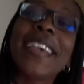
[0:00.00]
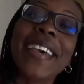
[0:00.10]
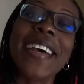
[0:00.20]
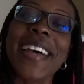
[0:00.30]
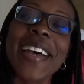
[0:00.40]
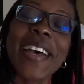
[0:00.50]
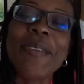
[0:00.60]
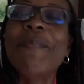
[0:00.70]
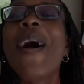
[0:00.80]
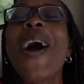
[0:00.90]

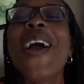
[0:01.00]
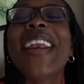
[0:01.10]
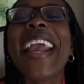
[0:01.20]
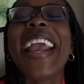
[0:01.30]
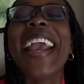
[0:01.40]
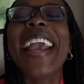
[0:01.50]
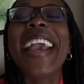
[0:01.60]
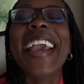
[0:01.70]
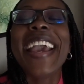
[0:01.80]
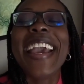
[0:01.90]
Good
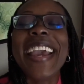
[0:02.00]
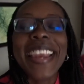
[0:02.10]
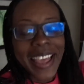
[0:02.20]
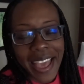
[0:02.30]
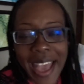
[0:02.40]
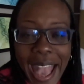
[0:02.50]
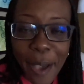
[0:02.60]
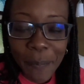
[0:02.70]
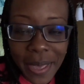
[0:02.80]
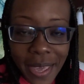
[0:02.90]
morning!
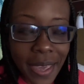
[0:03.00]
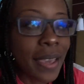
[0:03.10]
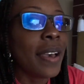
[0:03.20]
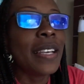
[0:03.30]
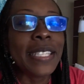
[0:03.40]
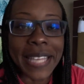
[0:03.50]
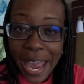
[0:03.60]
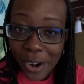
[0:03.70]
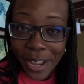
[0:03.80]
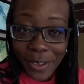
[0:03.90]
Happy
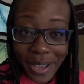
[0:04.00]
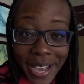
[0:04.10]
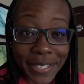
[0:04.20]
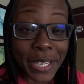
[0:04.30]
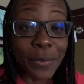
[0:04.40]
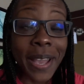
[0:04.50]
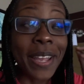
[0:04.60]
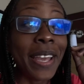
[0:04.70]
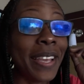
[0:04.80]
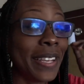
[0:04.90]
Saturday, you guys. That's
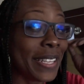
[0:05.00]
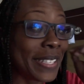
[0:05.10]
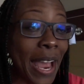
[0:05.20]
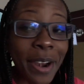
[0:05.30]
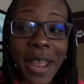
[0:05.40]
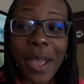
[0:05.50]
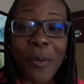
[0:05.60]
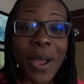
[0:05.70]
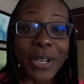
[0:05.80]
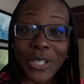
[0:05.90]
right. It is Saturday.
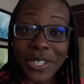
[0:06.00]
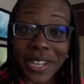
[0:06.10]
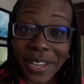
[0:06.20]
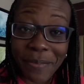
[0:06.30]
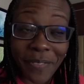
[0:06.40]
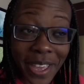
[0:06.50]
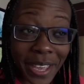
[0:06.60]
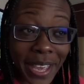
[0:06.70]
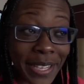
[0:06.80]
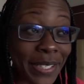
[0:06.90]
We are still in
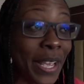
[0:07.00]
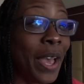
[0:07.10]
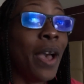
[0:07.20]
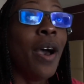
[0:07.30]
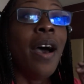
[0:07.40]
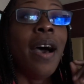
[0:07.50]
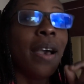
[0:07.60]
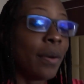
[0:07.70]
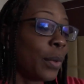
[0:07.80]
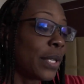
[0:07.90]
Vegas.
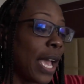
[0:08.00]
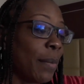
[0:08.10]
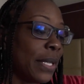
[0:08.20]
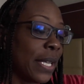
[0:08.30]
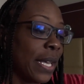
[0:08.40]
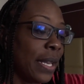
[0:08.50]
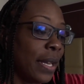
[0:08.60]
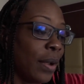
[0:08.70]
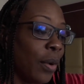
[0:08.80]
What time is it?